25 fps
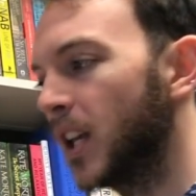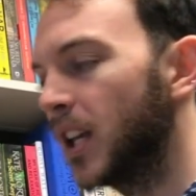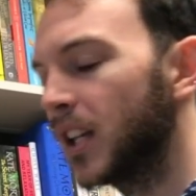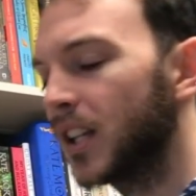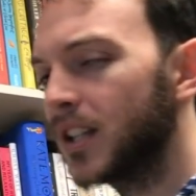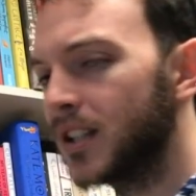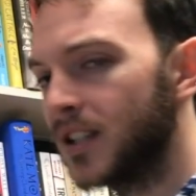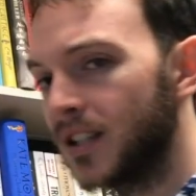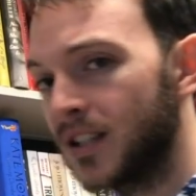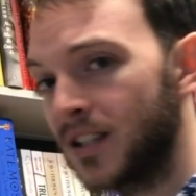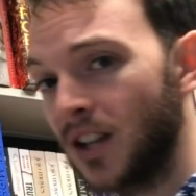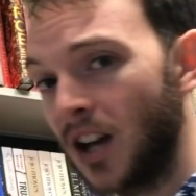
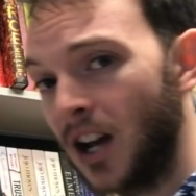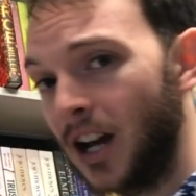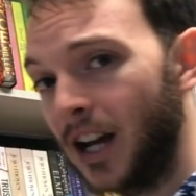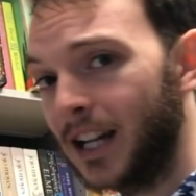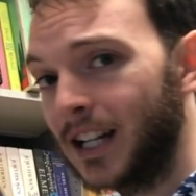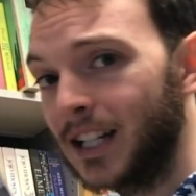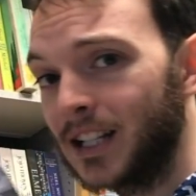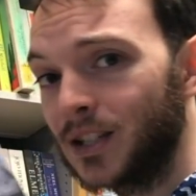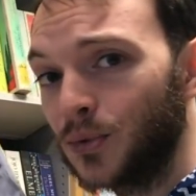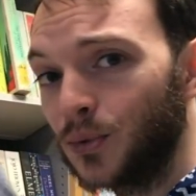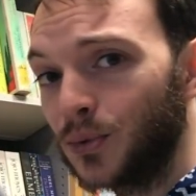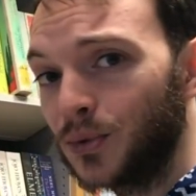The
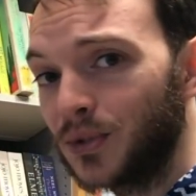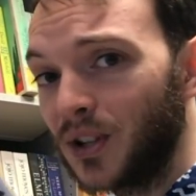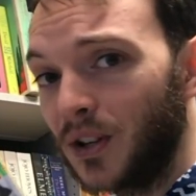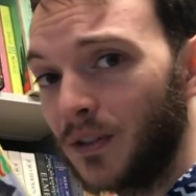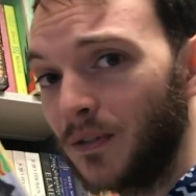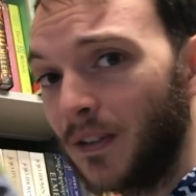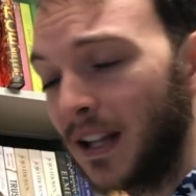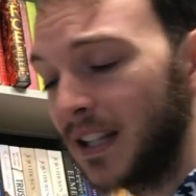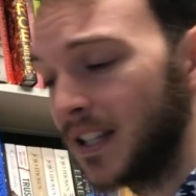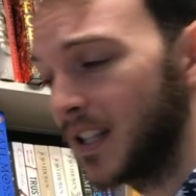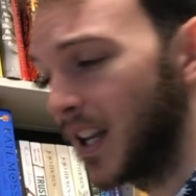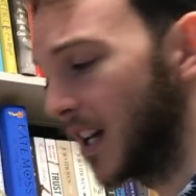design is also
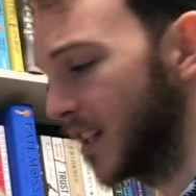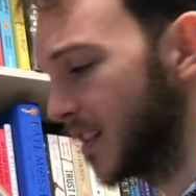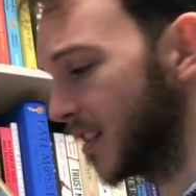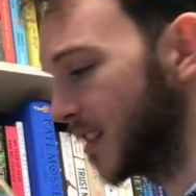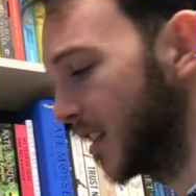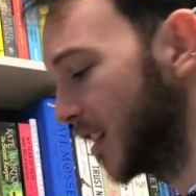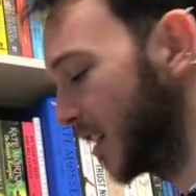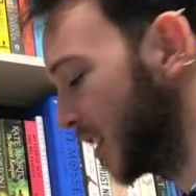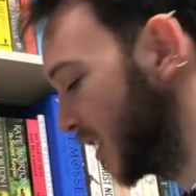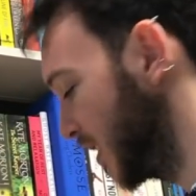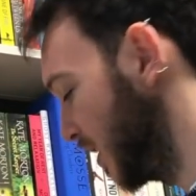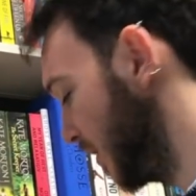
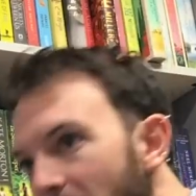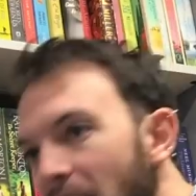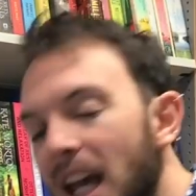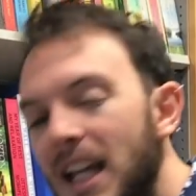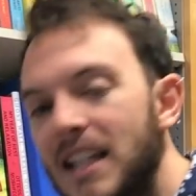fantastic.